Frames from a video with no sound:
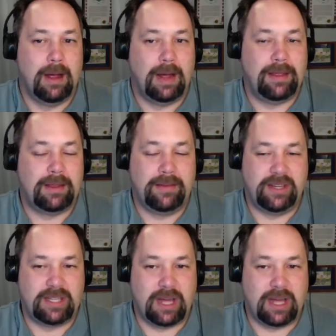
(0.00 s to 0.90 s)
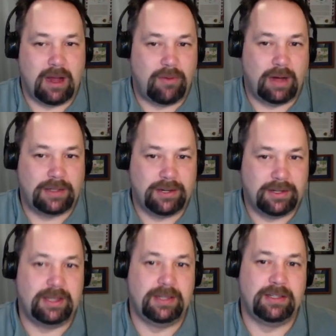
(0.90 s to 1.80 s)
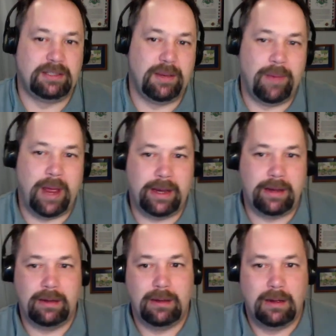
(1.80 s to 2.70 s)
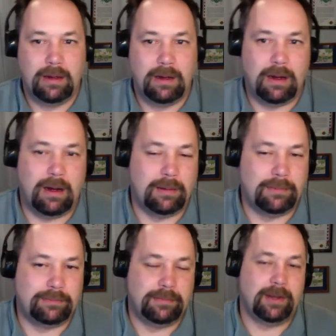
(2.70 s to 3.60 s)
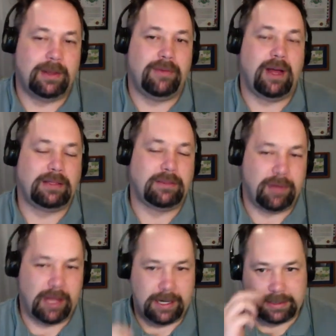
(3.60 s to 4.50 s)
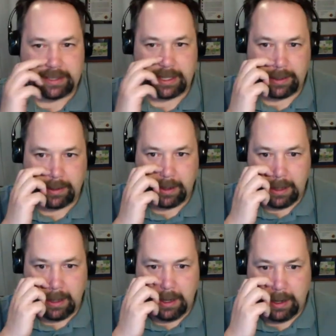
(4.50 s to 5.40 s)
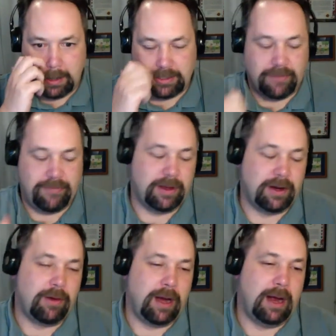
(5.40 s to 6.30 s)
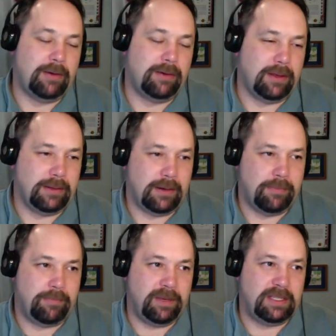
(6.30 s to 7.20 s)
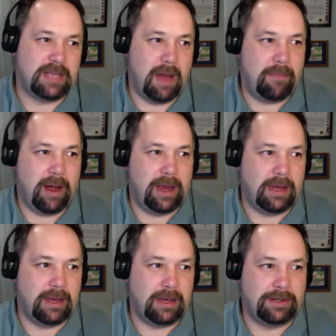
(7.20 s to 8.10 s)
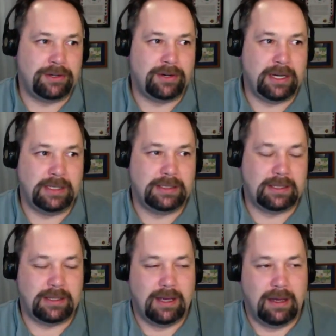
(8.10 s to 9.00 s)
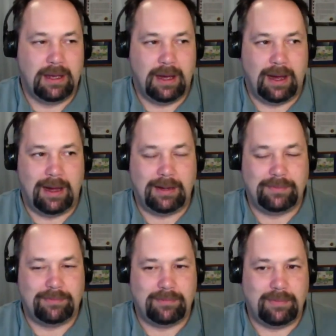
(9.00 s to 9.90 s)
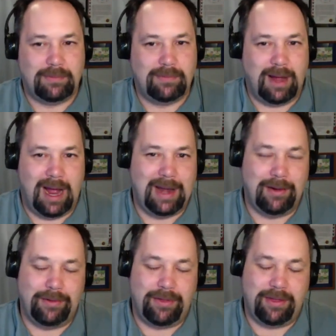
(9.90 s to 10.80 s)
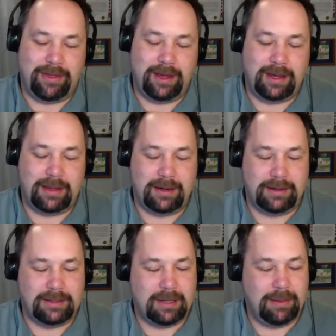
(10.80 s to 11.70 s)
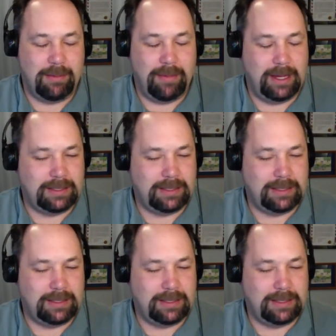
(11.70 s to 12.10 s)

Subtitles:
think they've just got a lot of roster decisions to make. They've got some players that are shuffling around. They're beset by injuries. I don't think they're a team that makes it